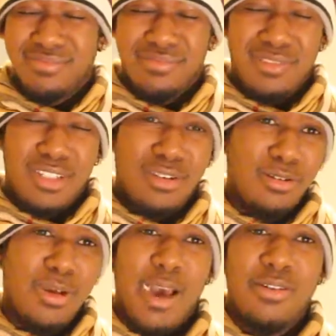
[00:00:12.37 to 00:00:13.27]

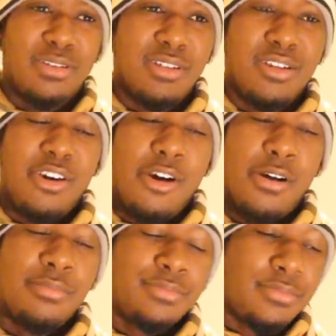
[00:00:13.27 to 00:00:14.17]
2 hours
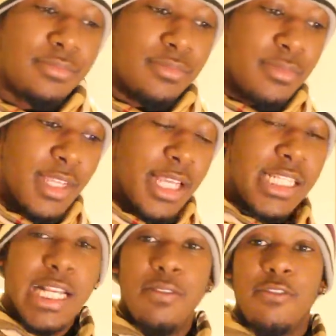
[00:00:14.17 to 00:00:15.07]
ago.
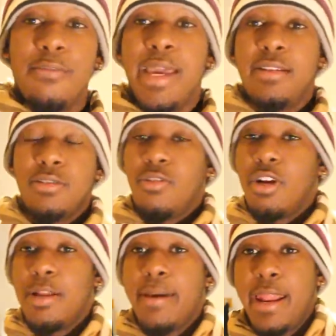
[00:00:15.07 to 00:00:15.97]
Chilling with a mate, just
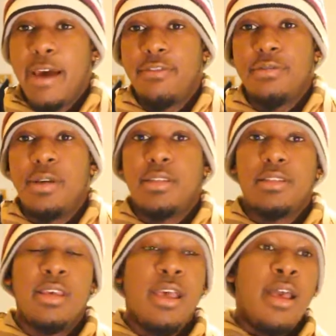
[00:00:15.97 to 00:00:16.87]
talking about it
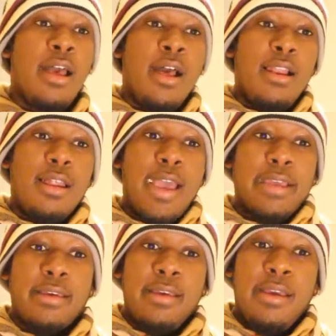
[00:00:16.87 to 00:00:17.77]
afterwards. Like,